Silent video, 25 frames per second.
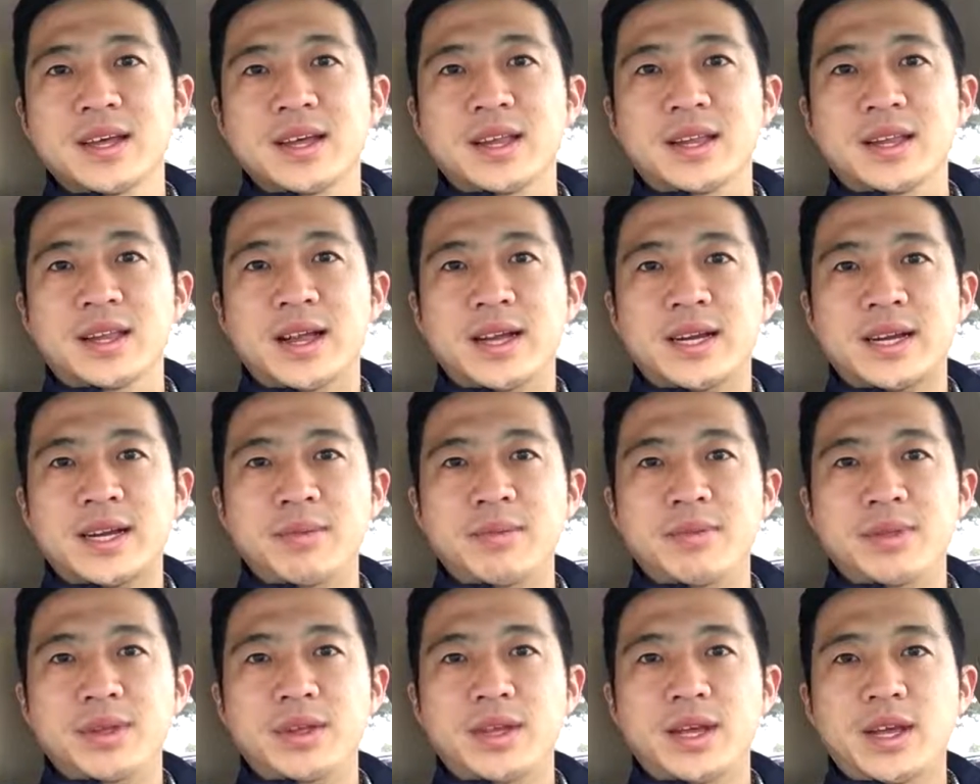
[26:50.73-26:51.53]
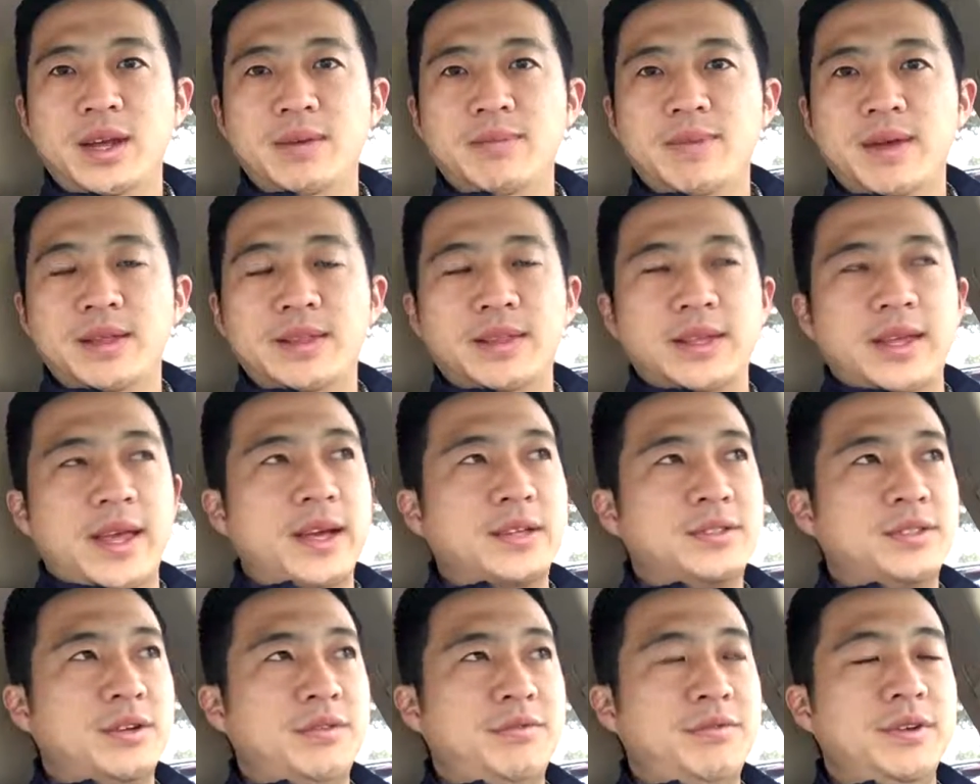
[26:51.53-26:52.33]
Like, I'm thinking about the
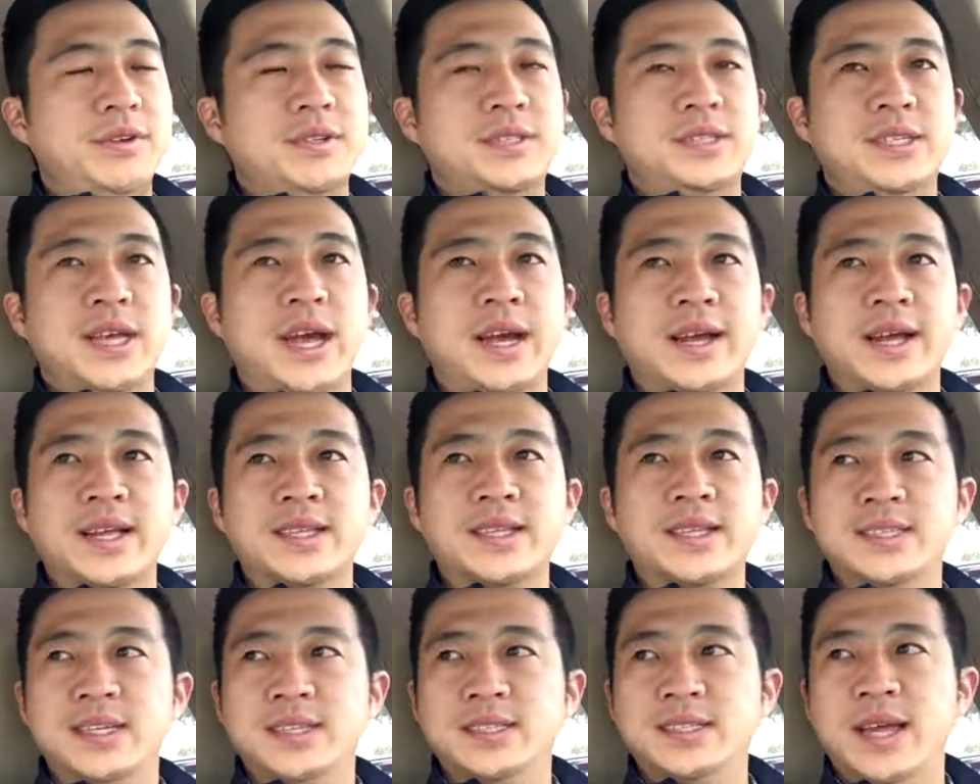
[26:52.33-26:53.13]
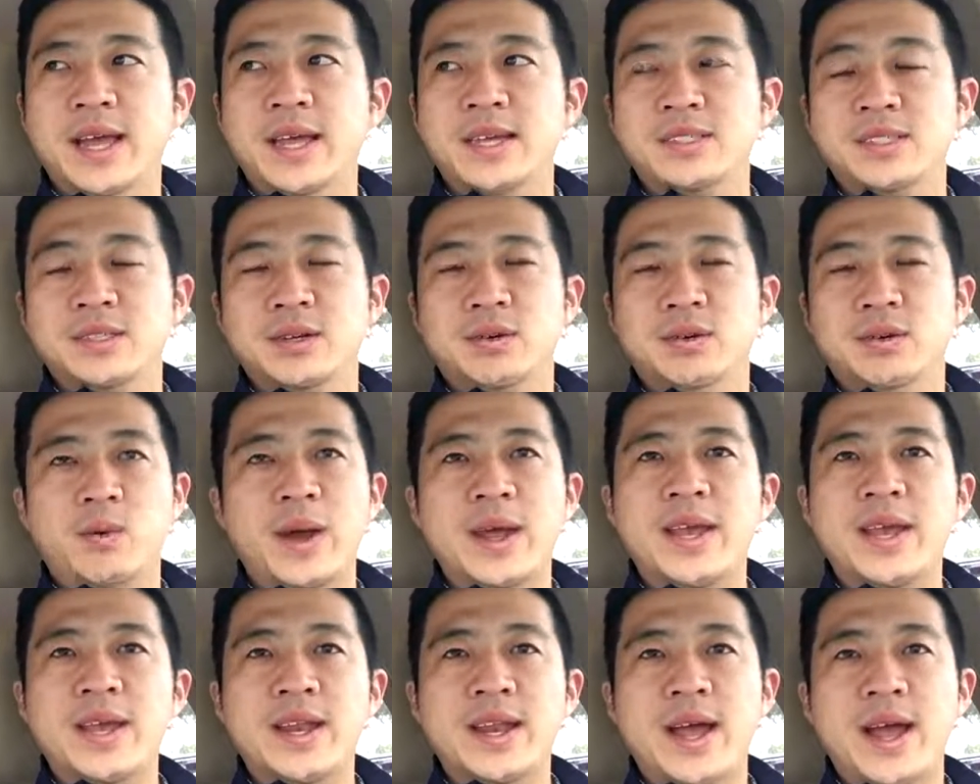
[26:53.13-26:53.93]
extra few seconds it takes to weigh
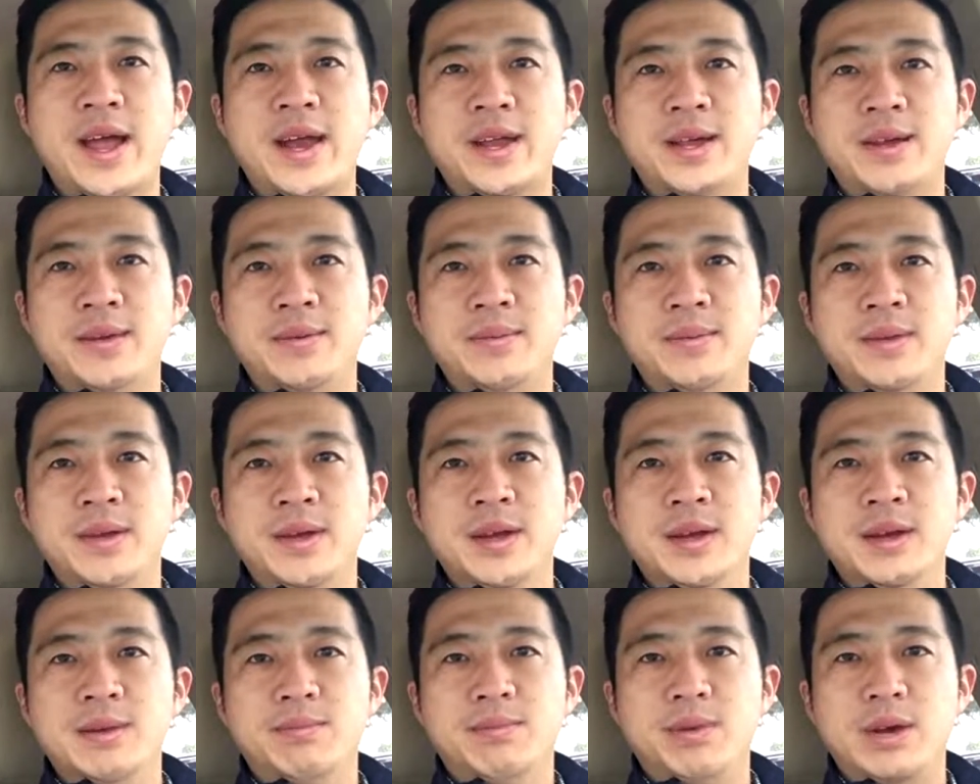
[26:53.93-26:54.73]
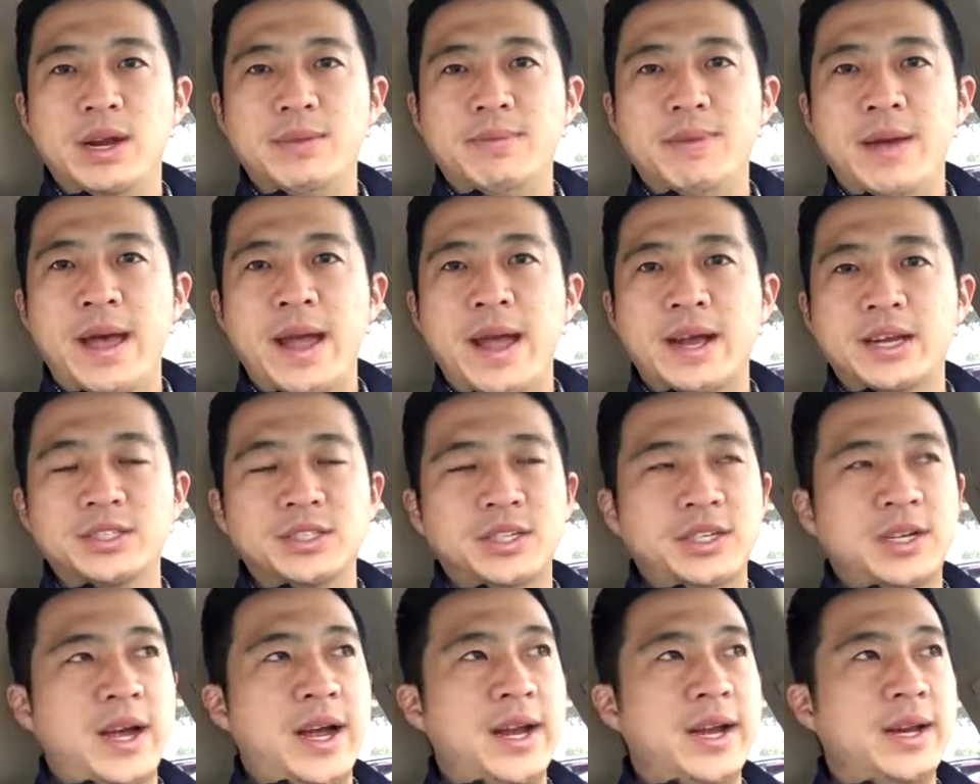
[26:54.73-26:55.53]
an item, pre-package an
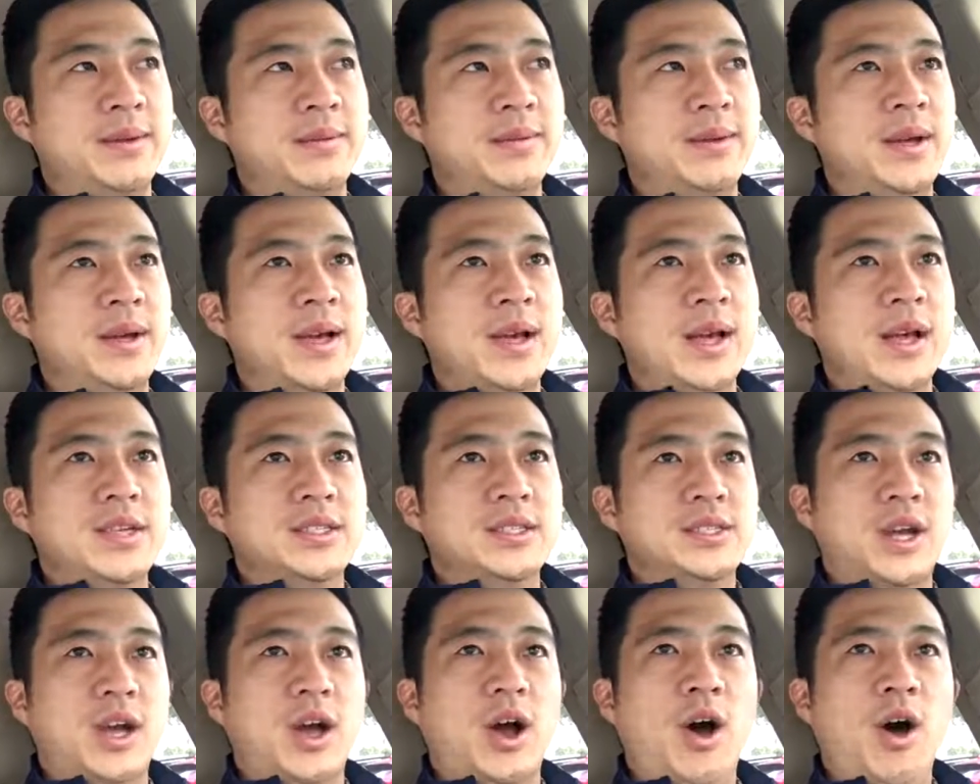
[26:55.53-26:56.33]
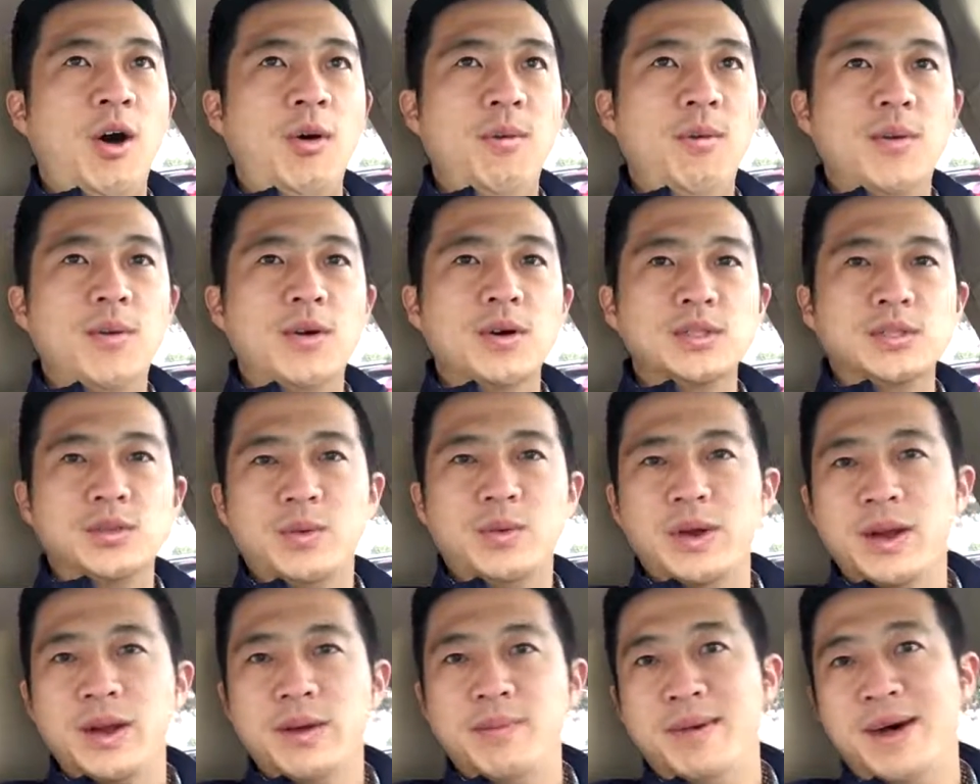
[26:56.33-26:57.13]
item. So I almost
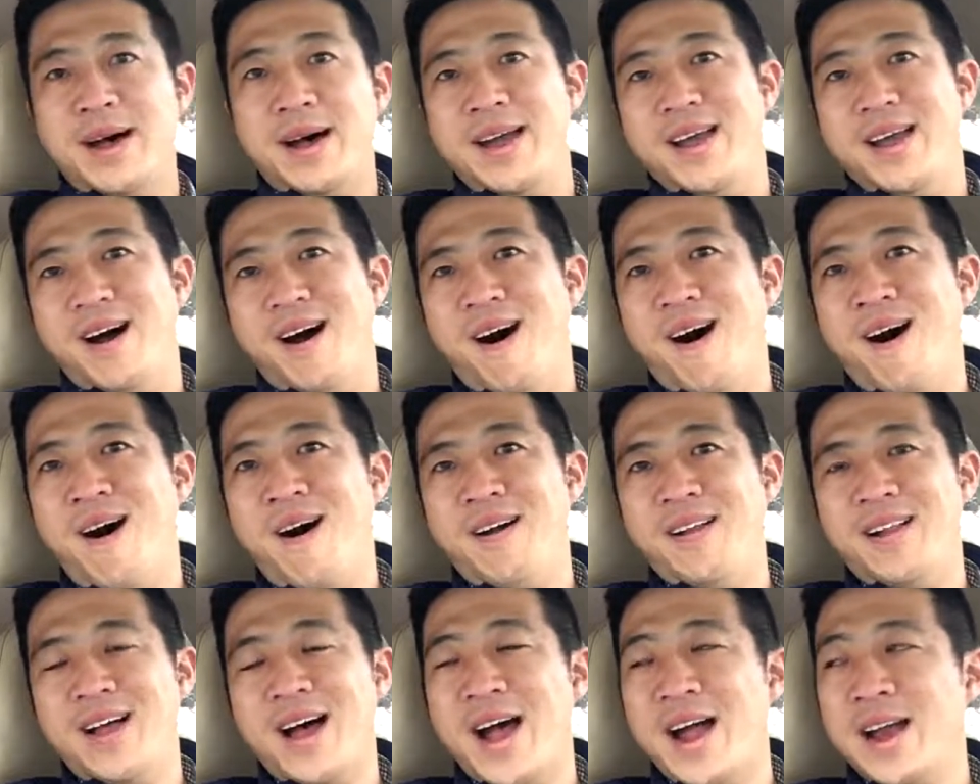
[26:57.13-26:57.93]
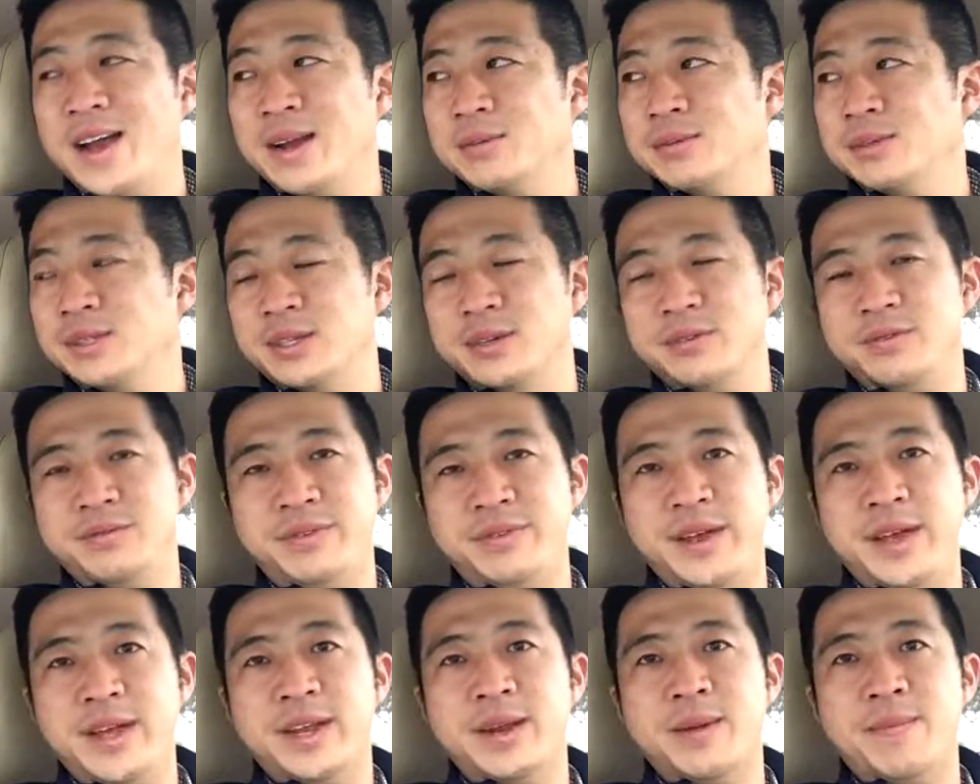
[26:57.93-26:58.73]
want to buy all items that
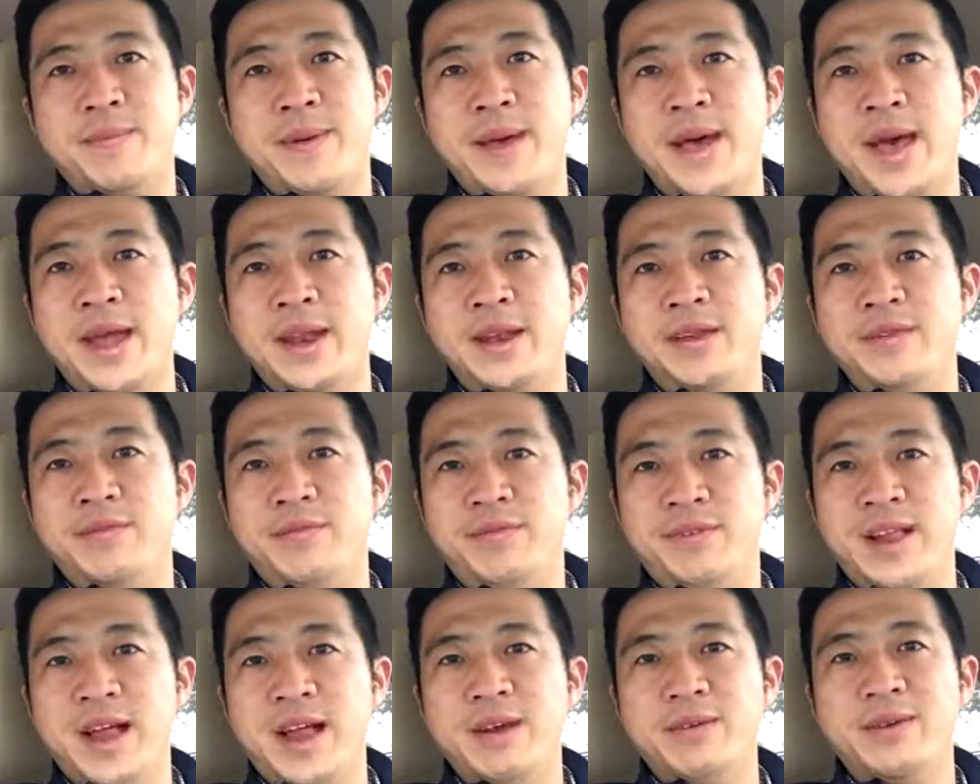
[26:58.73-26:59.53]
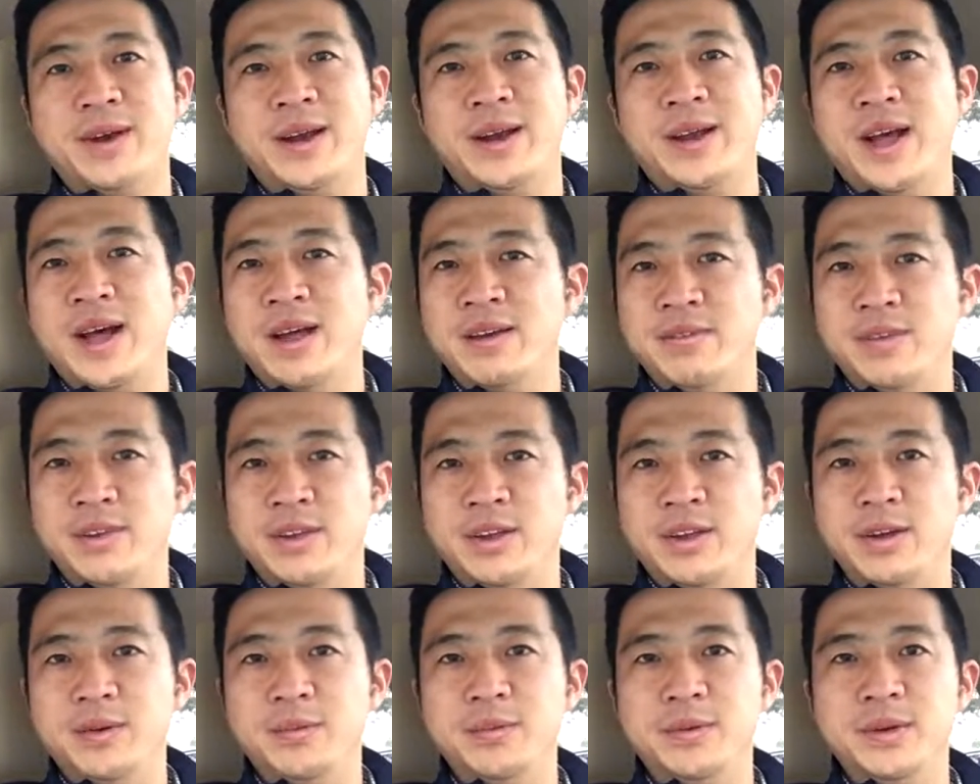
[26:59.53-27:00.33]
fit in the padded flat rate
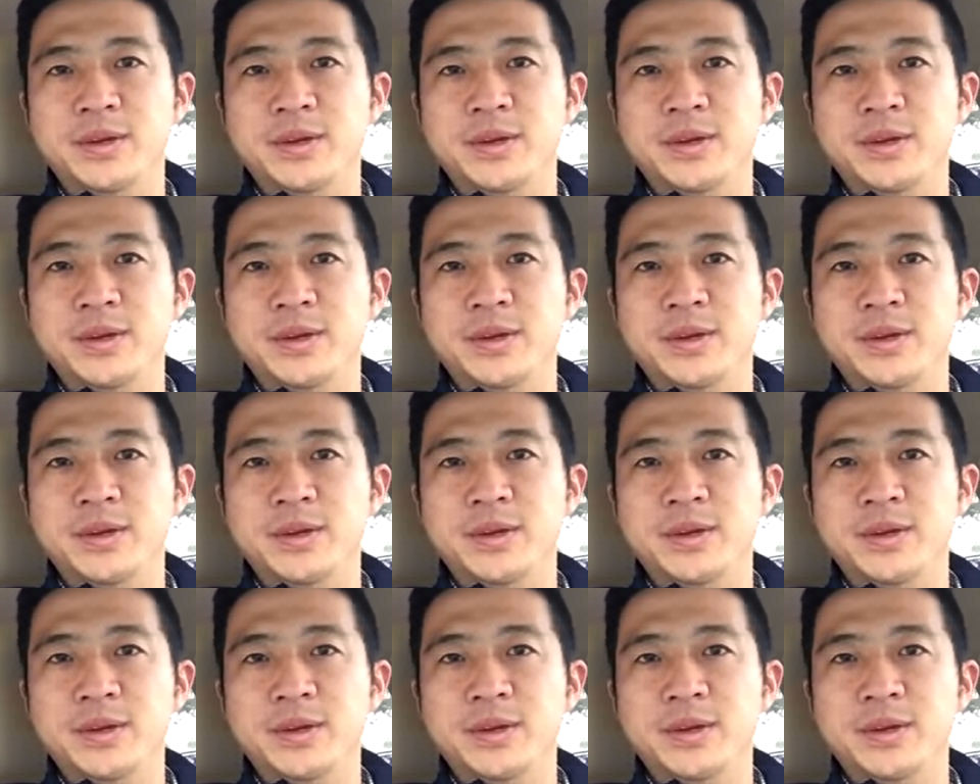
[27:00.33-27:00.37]
envelope,